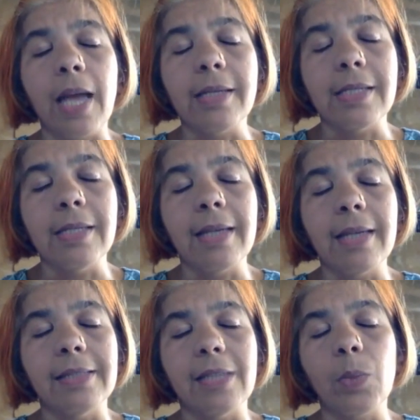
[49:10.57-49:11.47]
nineteen
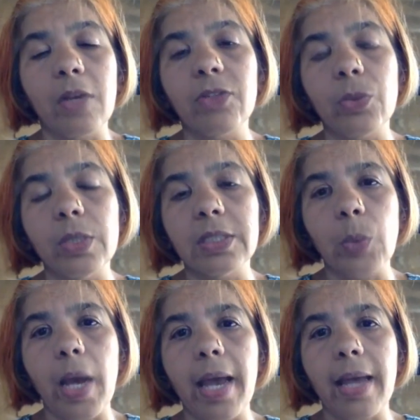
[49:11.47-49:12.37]
nineties. And one of the reasons
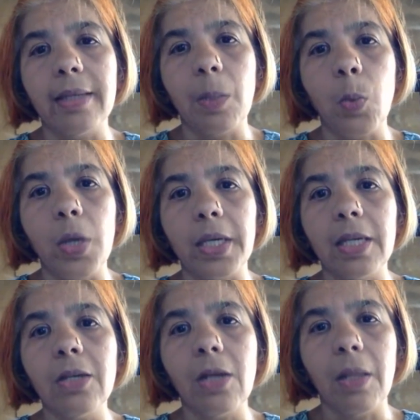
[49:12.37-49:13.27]
why I ended up working
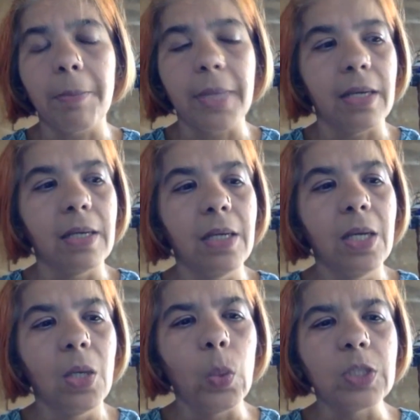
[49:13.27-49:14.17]
in Colombia
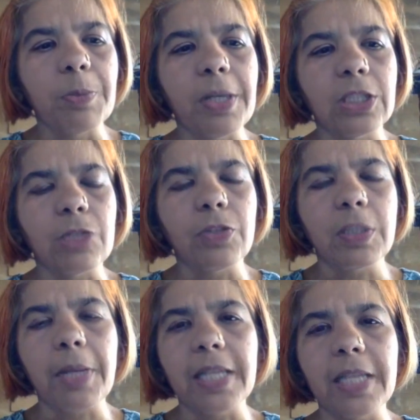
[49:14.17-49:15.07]
was because it was
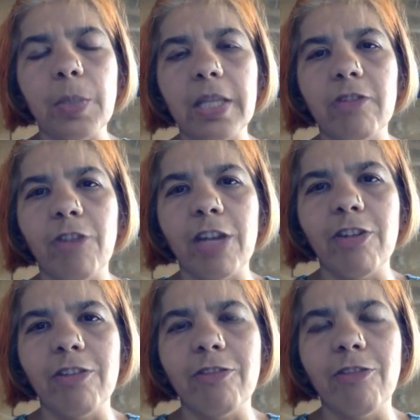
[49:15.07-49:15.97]
a place where there were
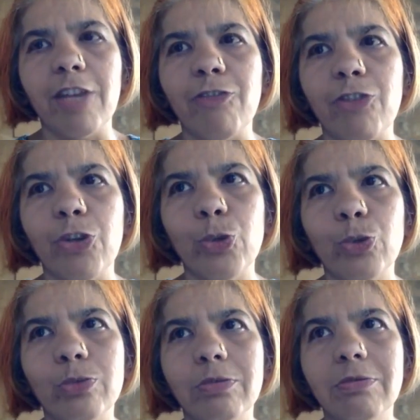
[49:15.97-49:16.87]
very, very
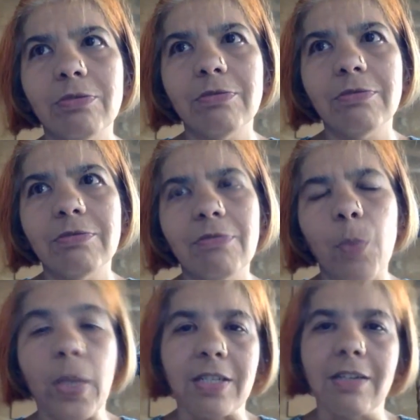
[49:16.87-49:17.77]
few
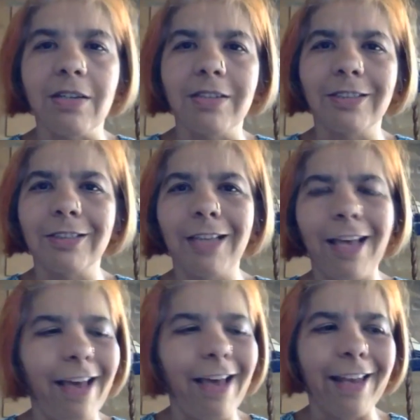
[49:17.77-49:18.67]
Westerners.
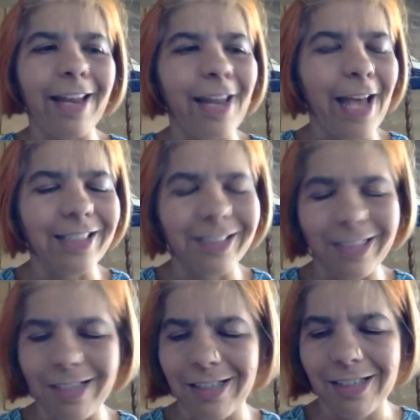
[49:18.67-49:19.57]
And as,
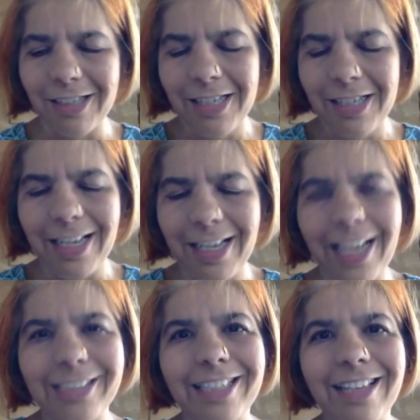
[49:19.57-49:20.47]
a,
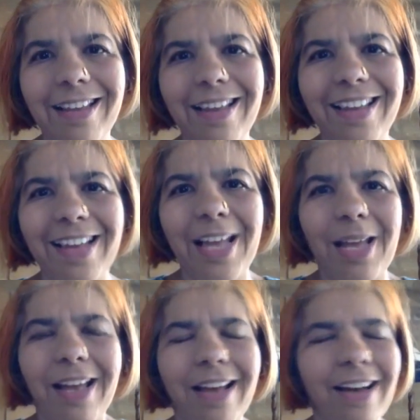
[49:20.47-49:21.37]
as in,
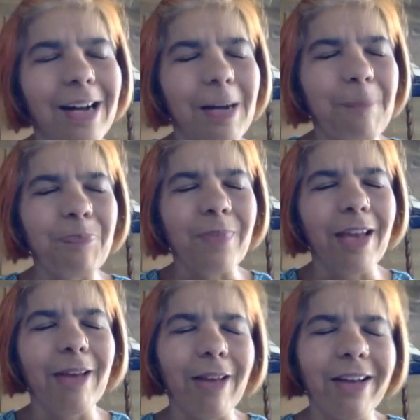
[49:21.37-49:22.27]
um, I,